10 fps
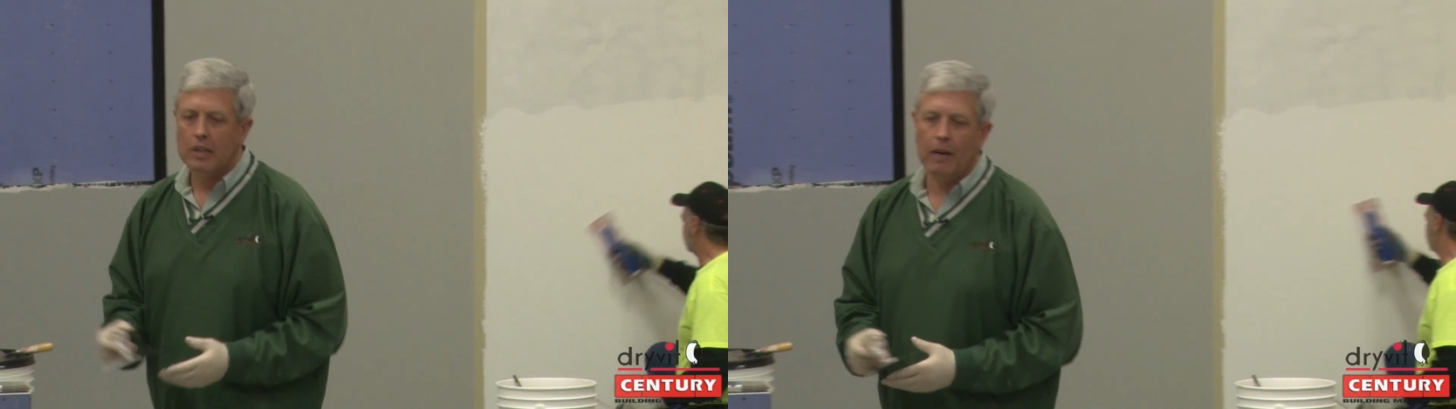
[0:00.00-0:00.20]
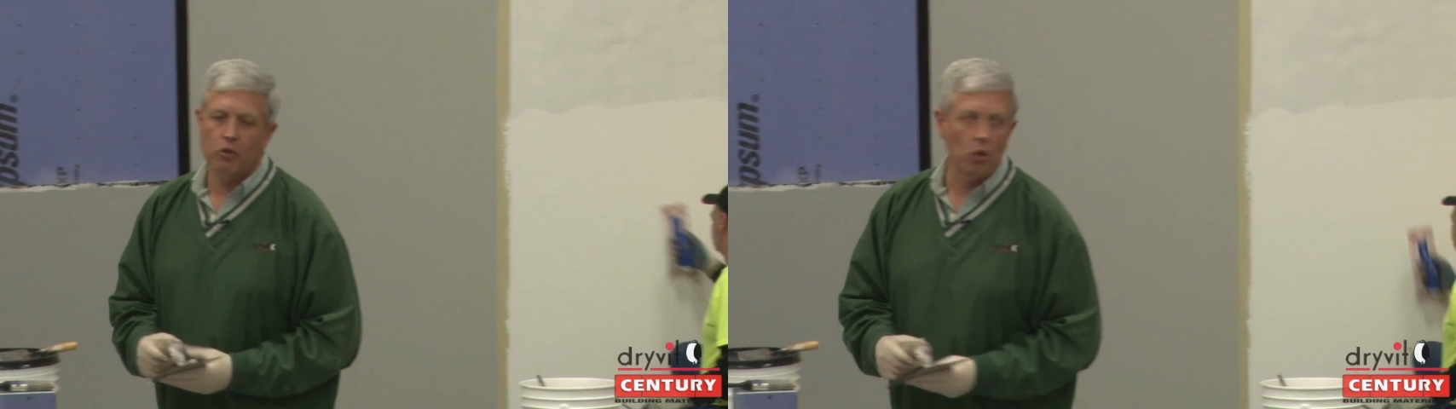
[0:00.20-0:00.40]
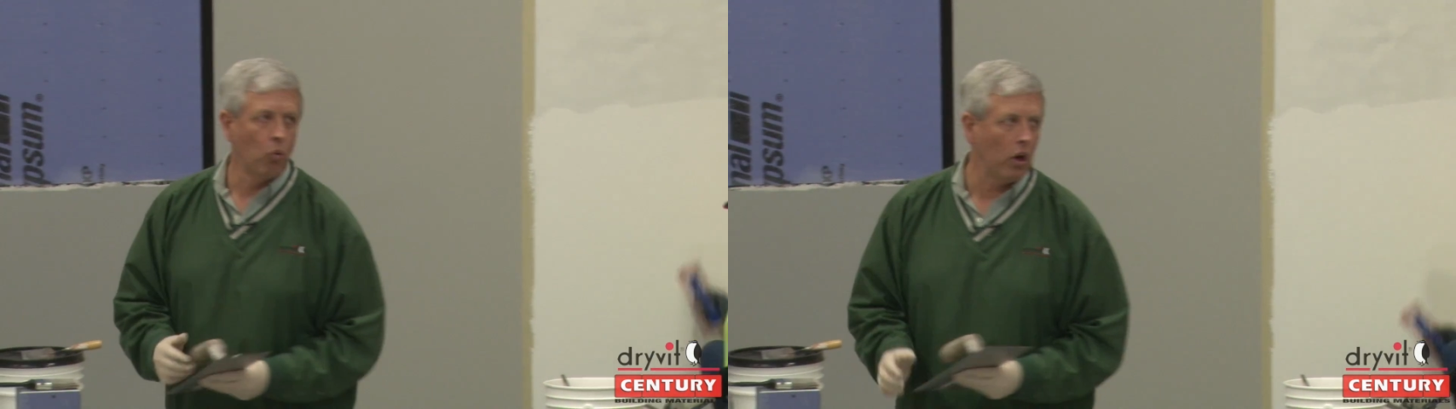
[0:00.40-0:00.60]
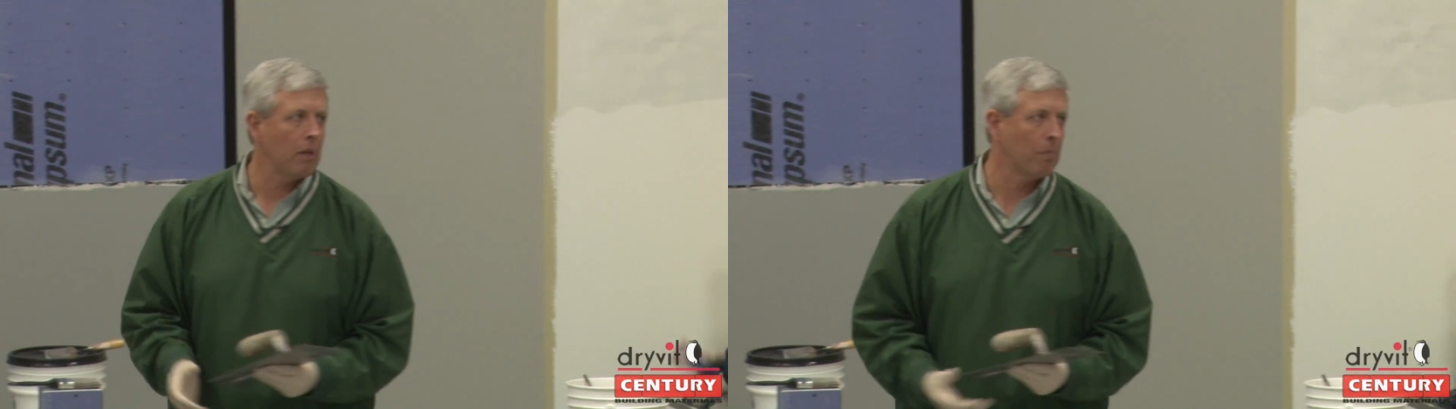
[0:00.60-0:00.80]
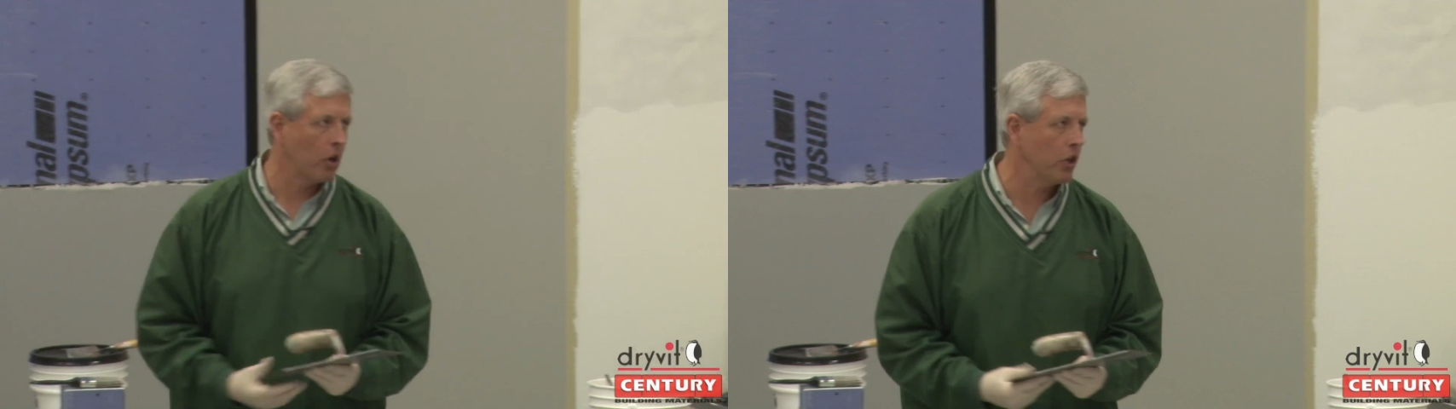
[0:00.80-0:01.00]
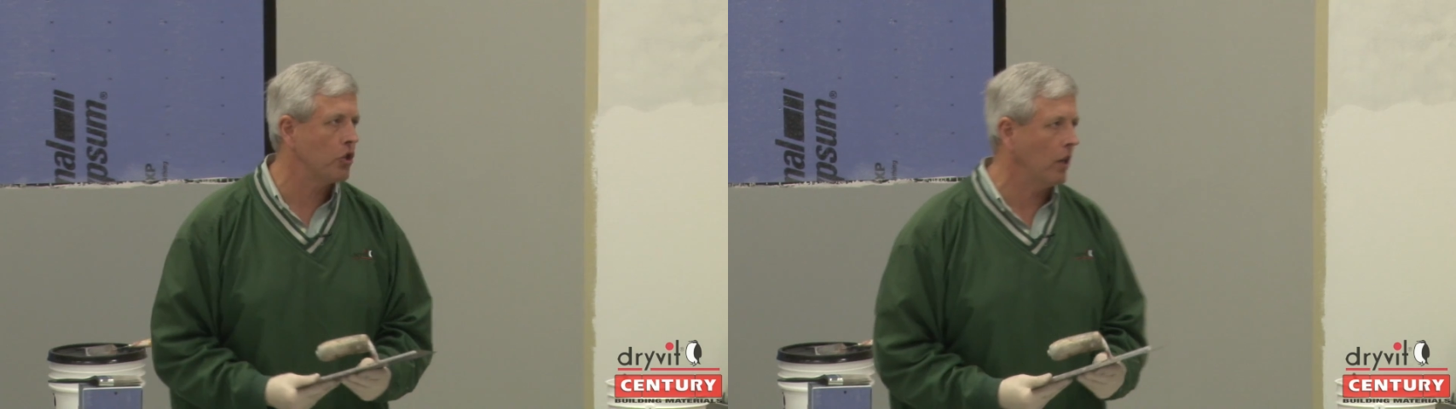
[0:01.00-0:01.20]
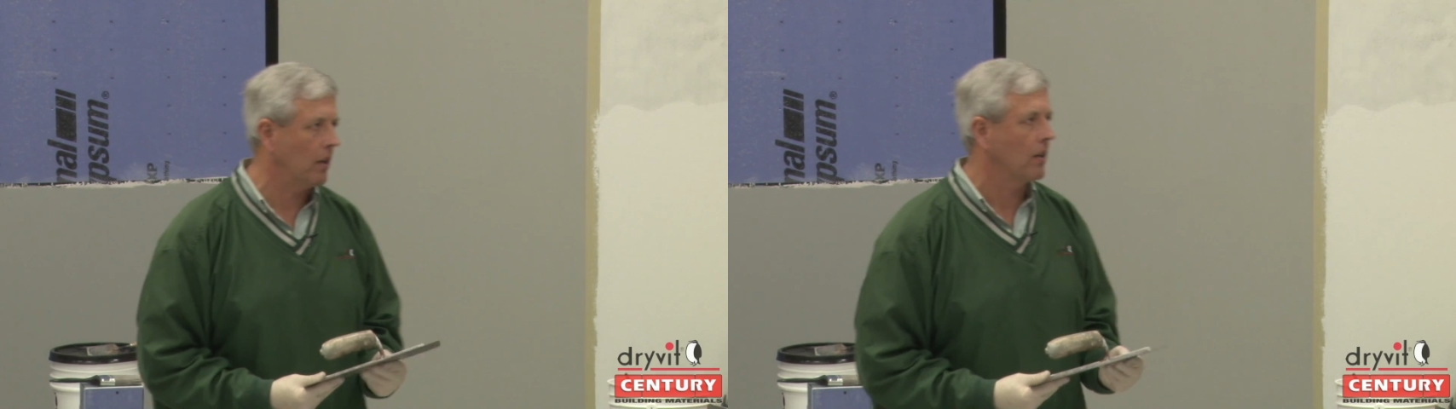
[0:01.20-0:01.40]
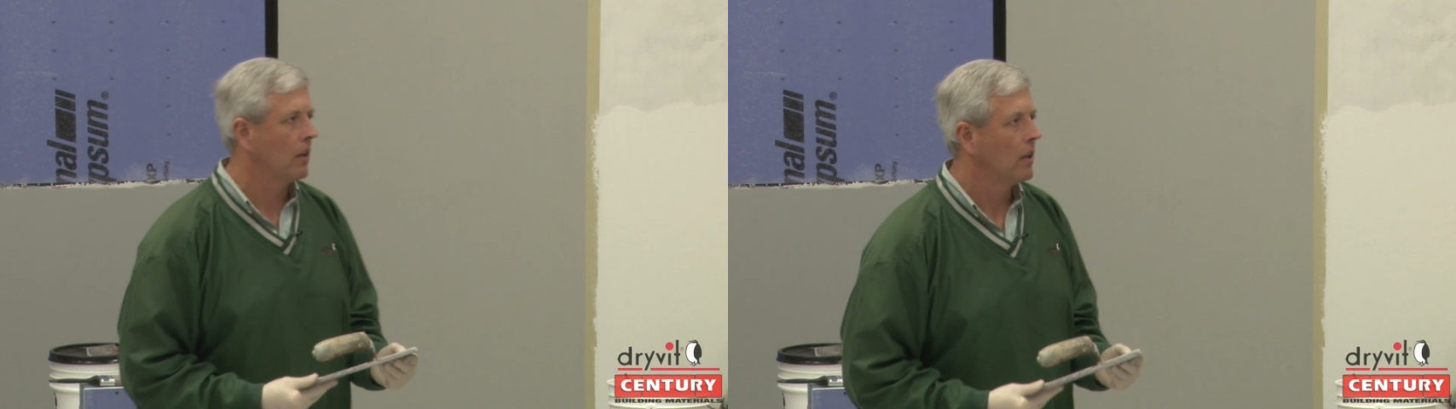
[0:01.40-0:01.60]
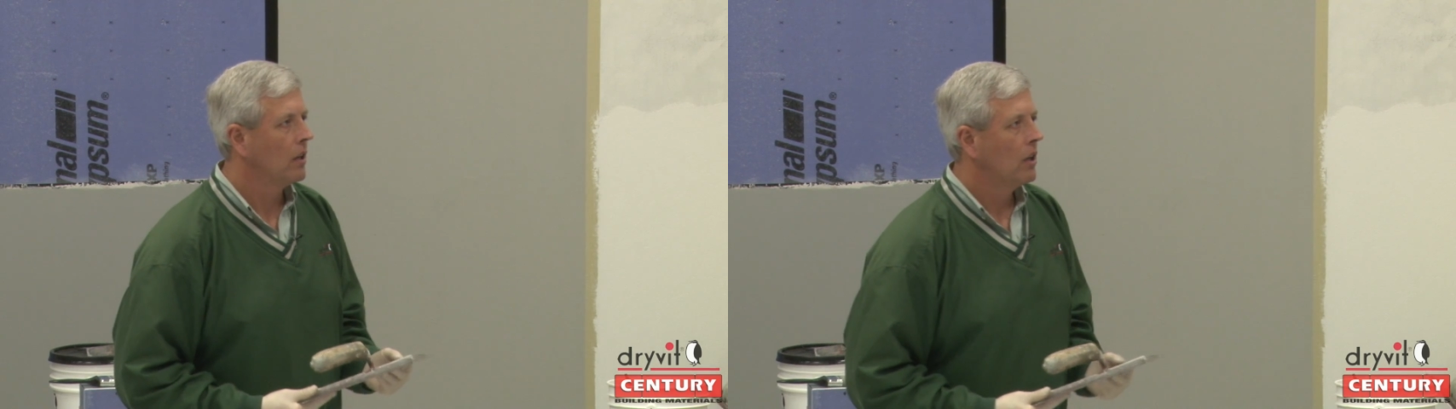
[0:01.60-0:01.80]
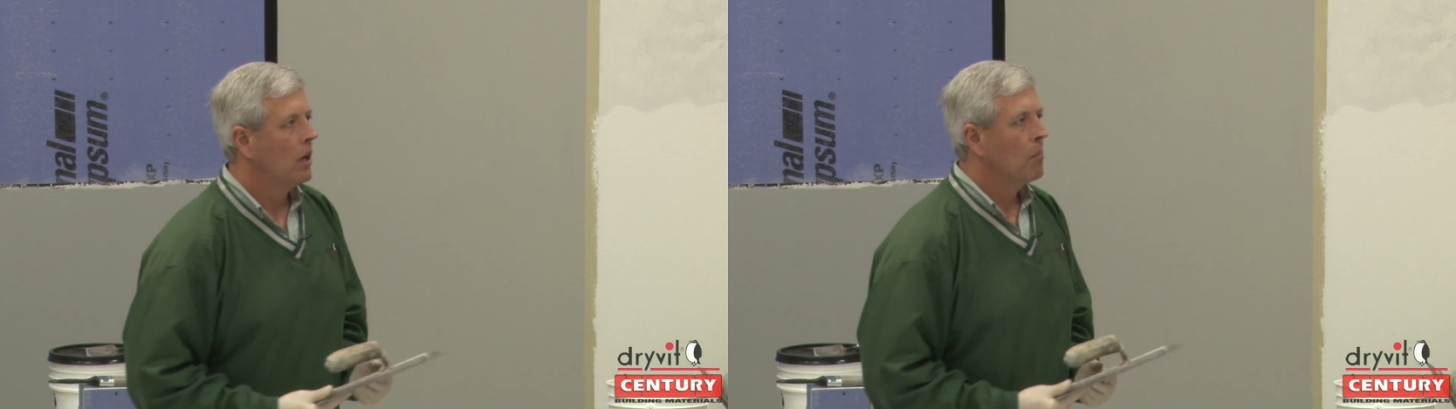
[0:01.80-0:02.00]
of times you want to burnish it.
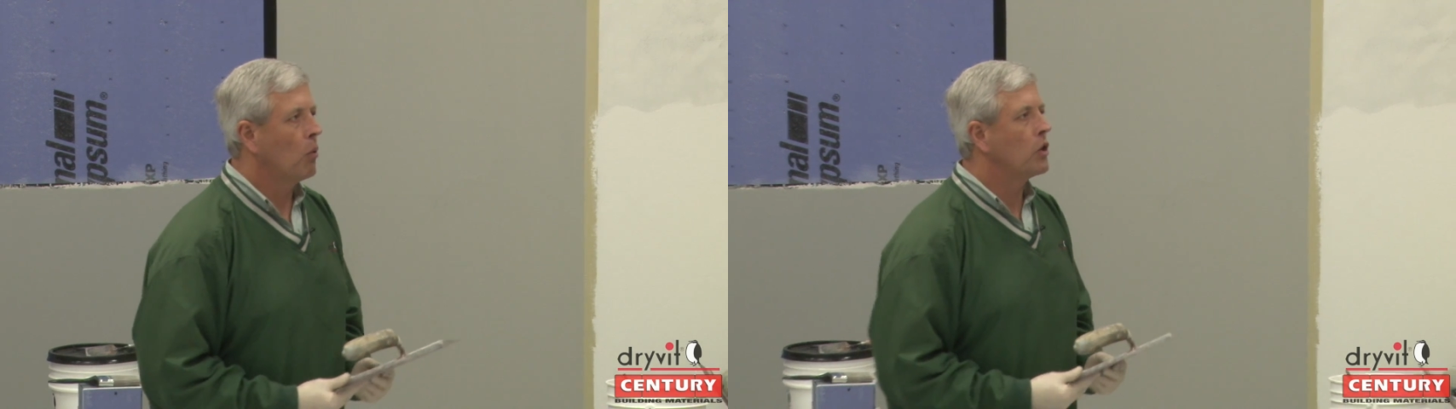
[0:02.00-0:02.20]
But